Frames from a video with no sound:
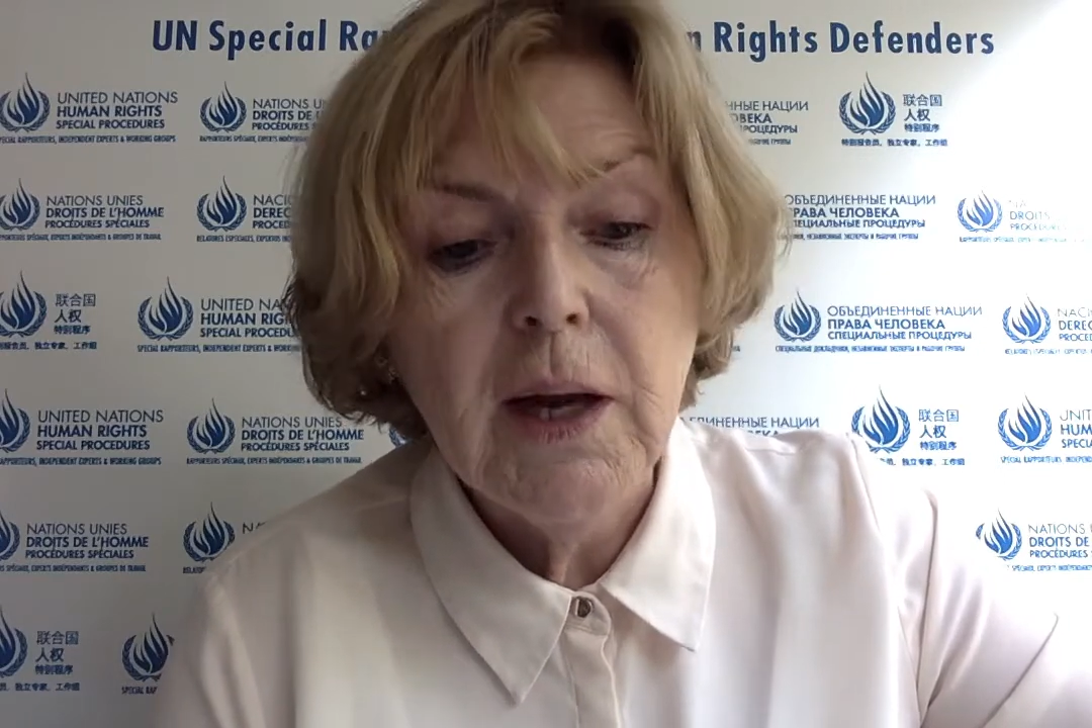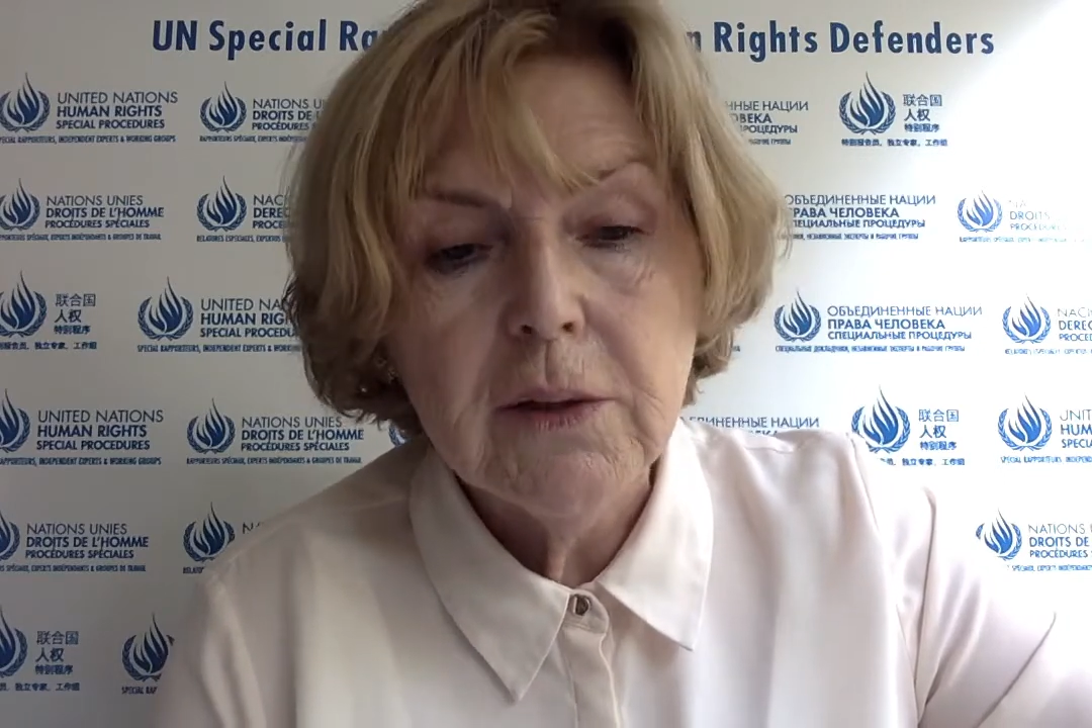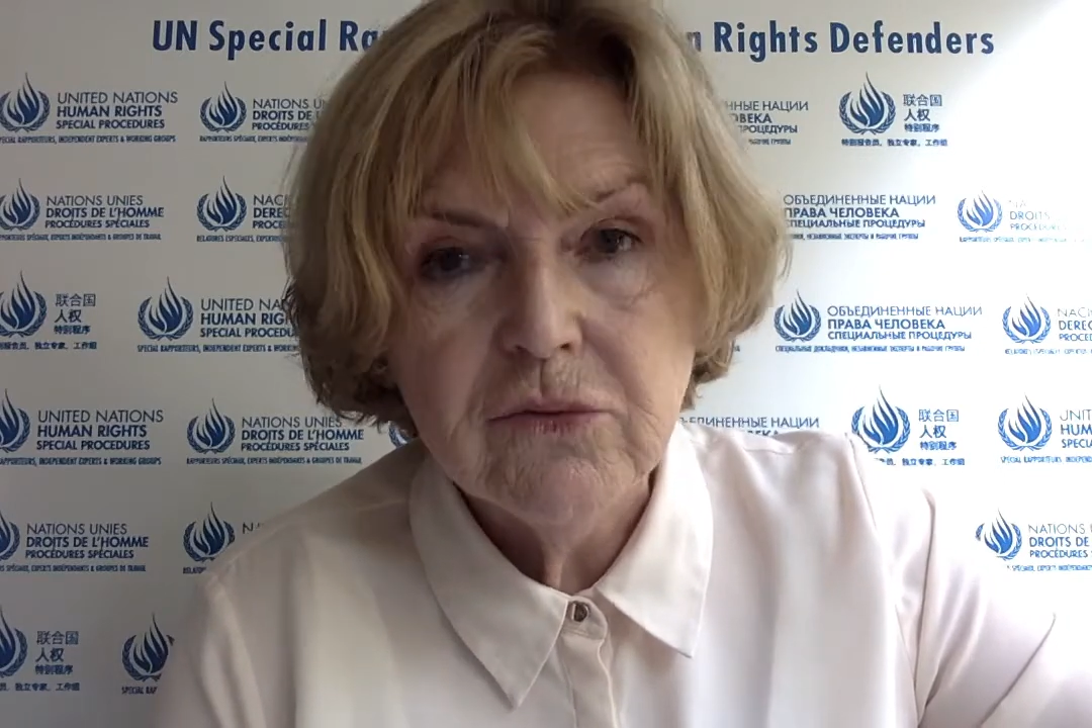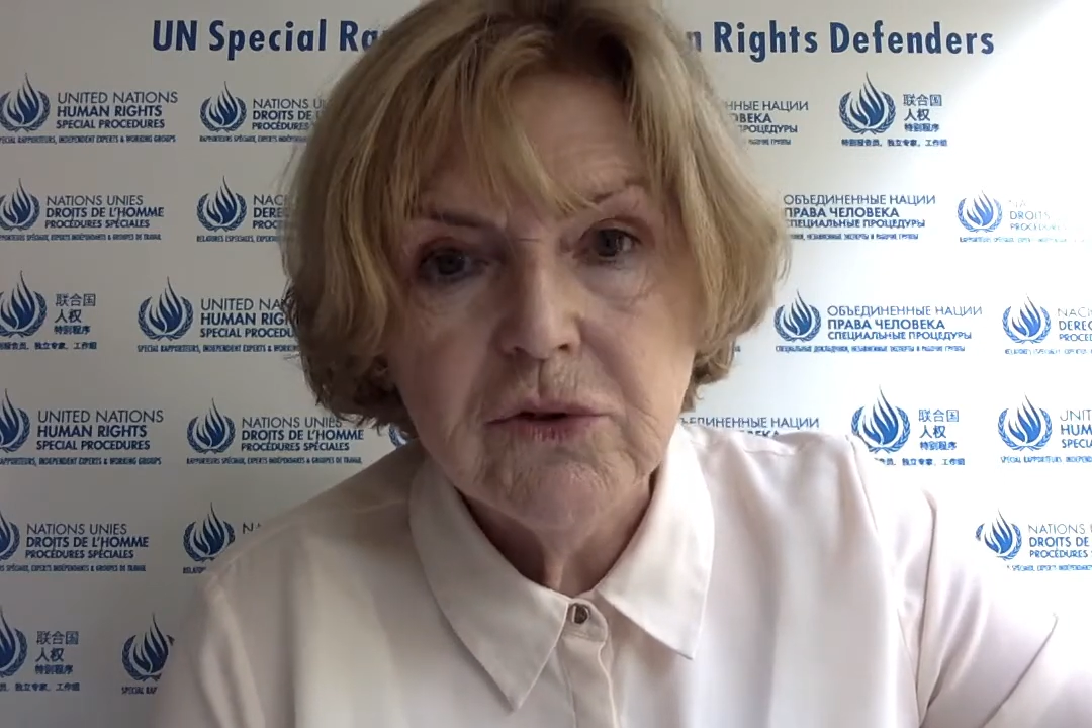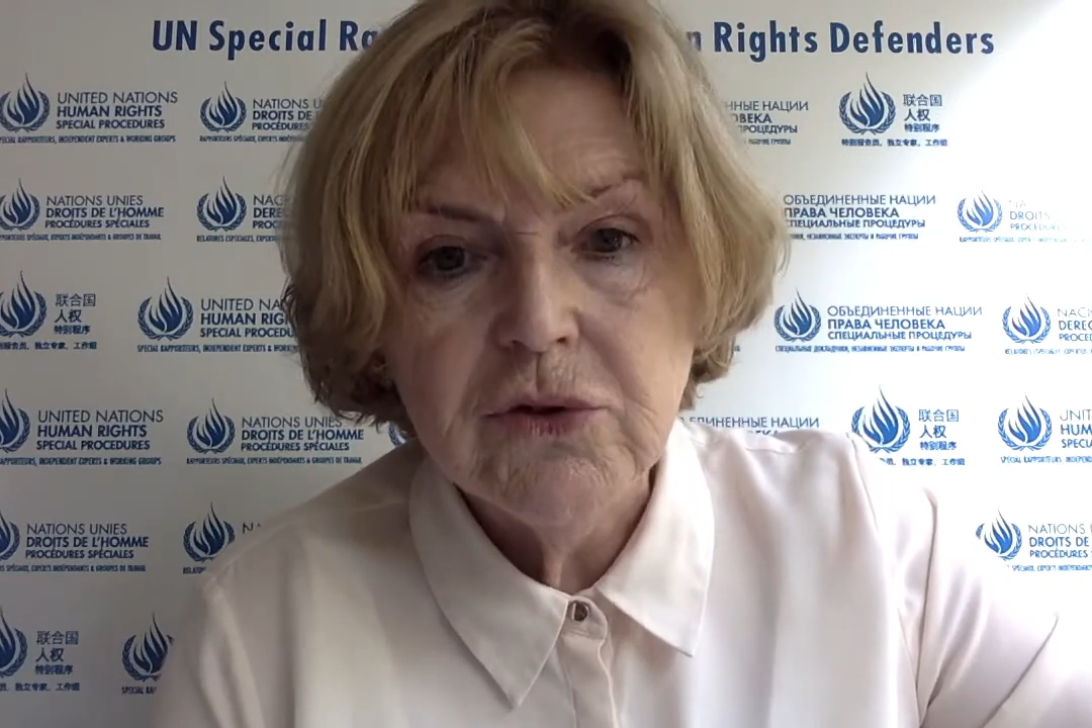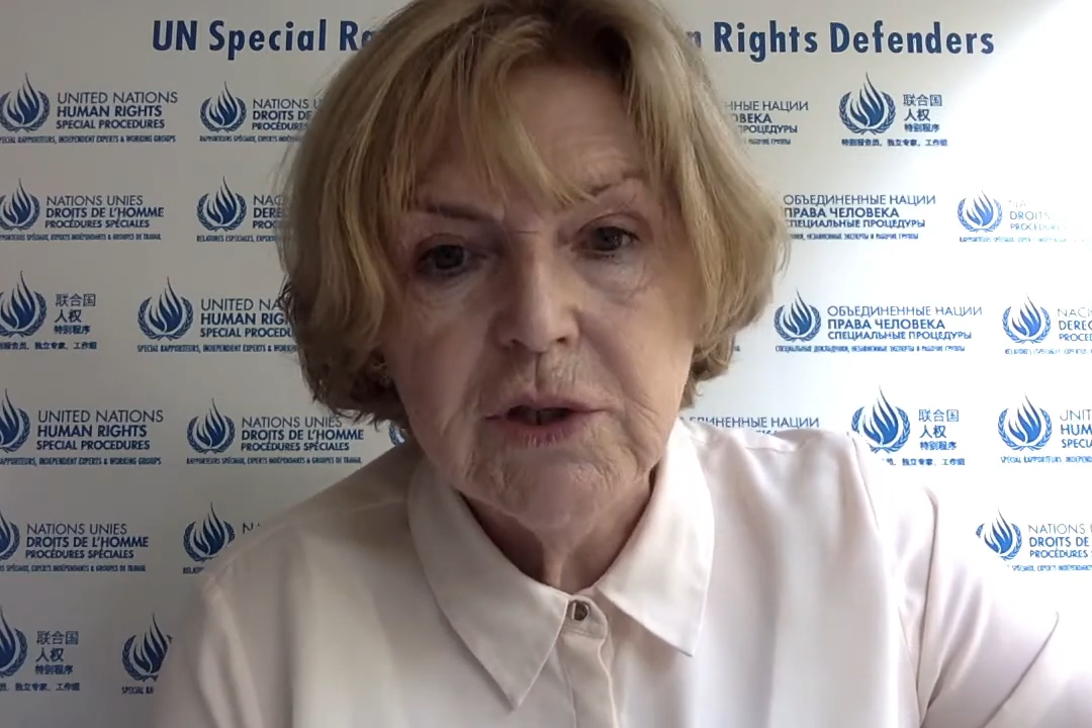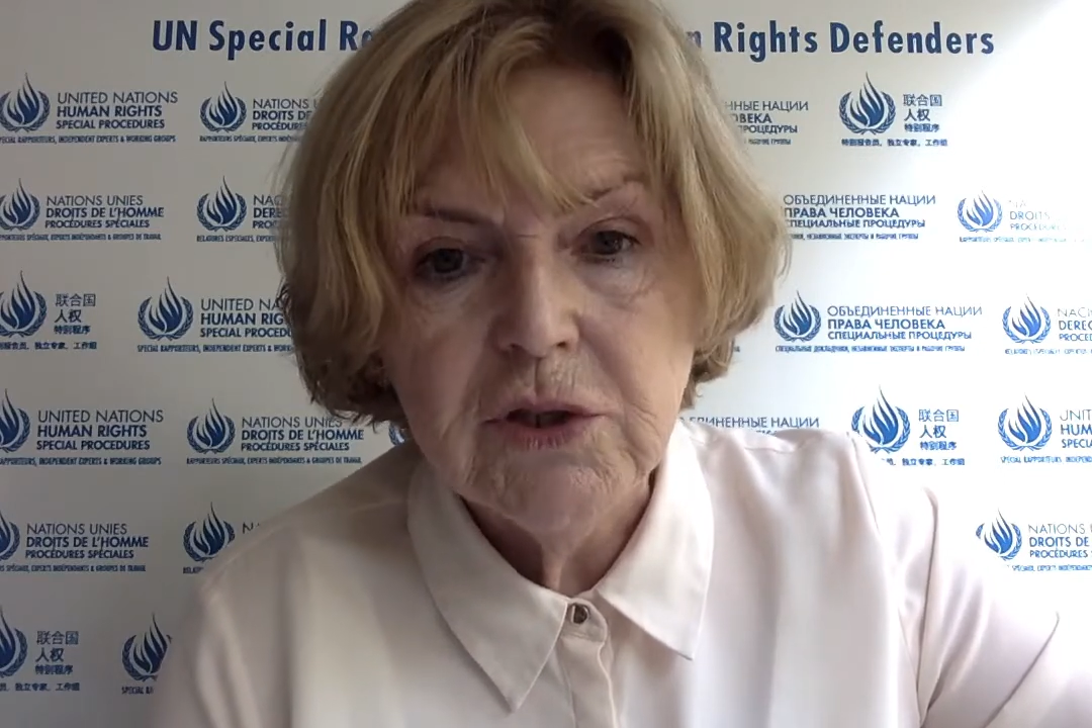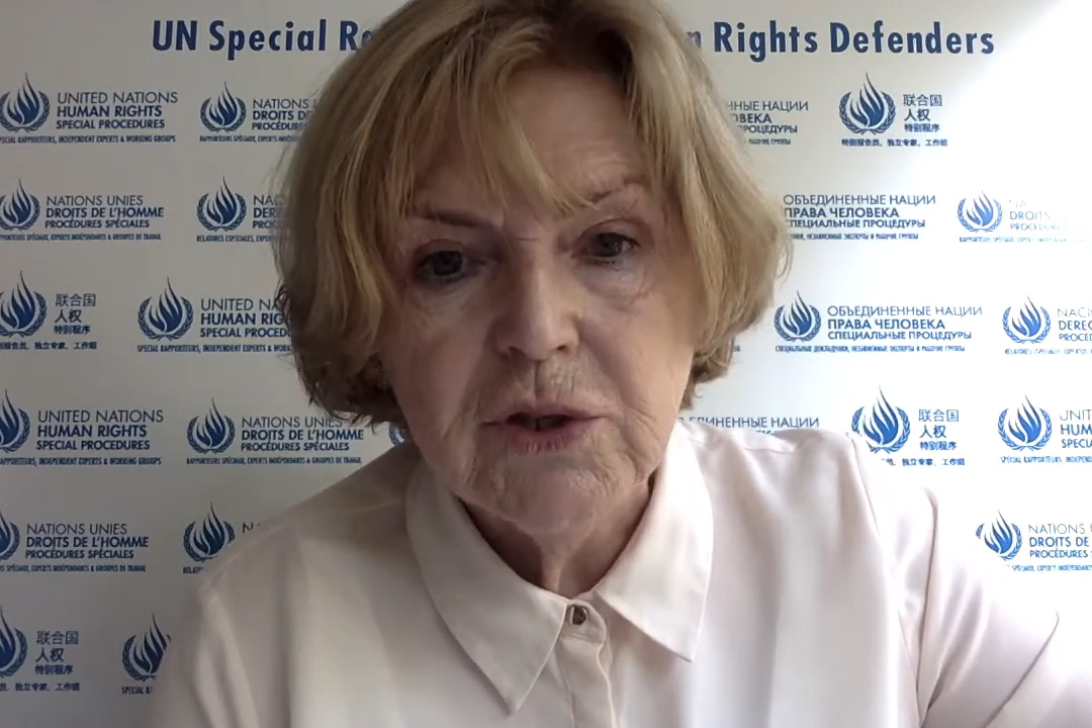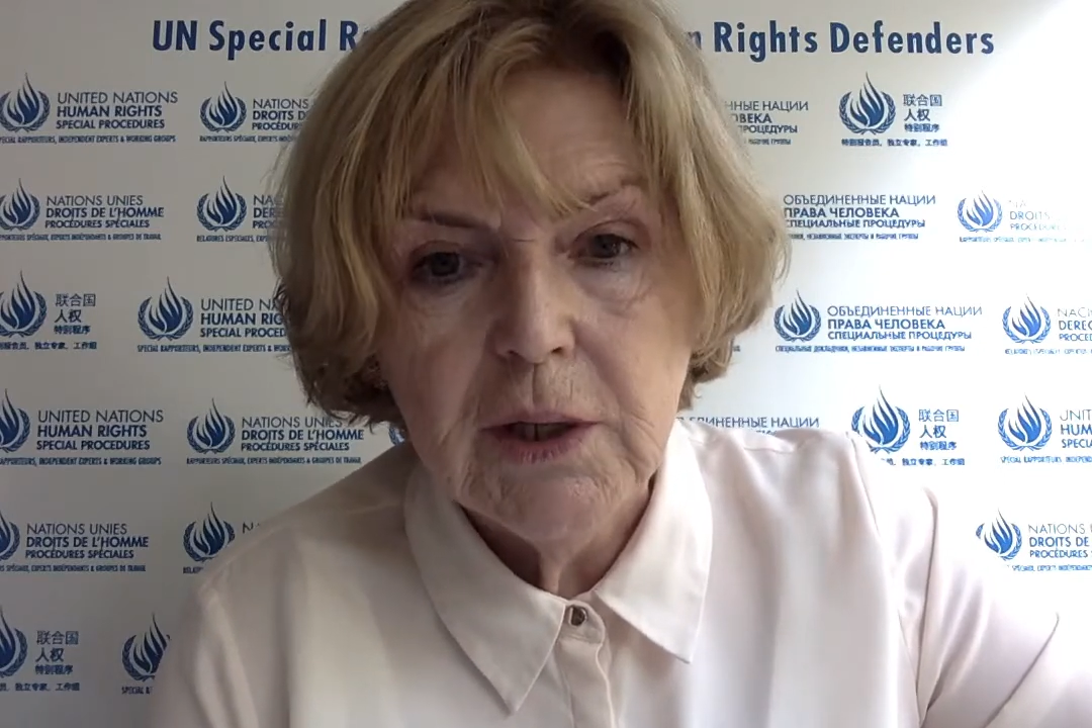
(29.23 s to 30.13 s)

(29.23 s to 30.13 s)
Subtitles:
extrajudicial